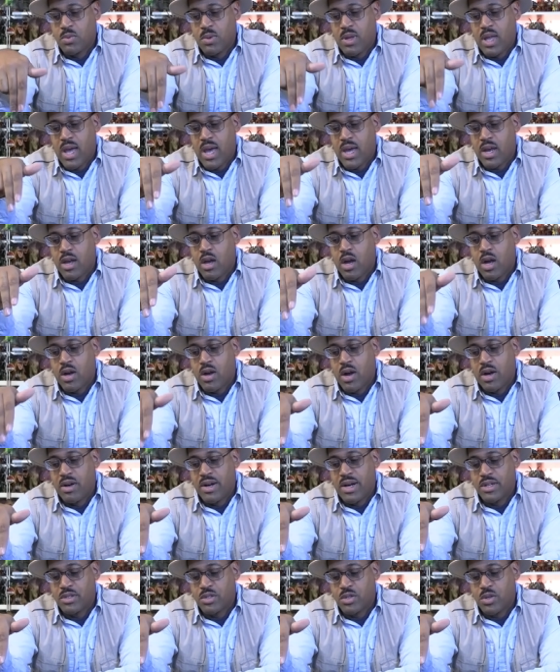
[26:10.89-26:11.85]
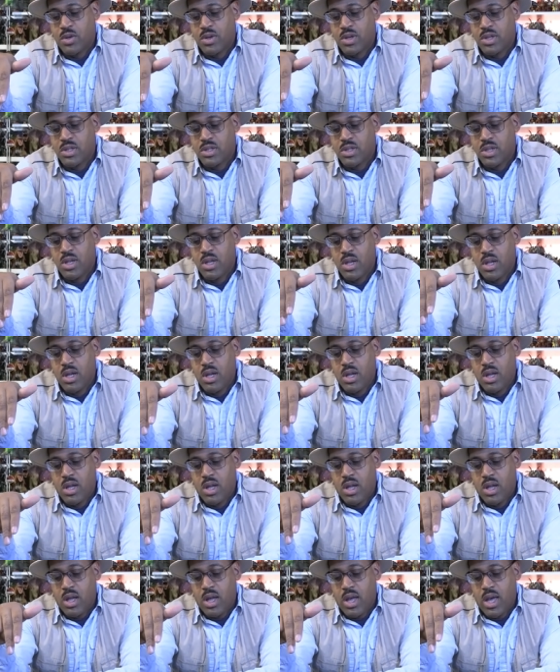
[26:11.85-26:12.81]
we had Carcharodontosaurus,
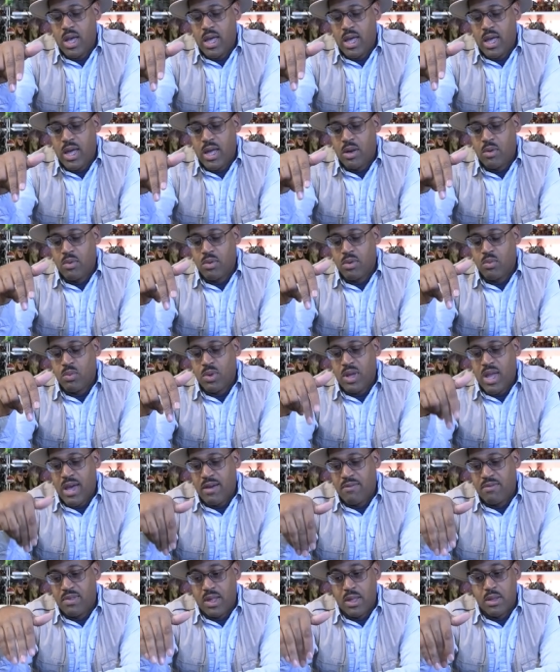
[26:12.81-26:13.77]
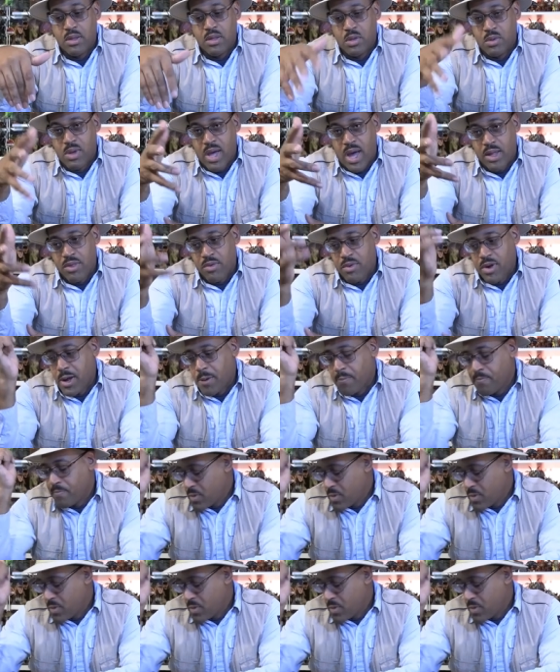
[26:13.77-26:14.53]
and we have these two guys, right?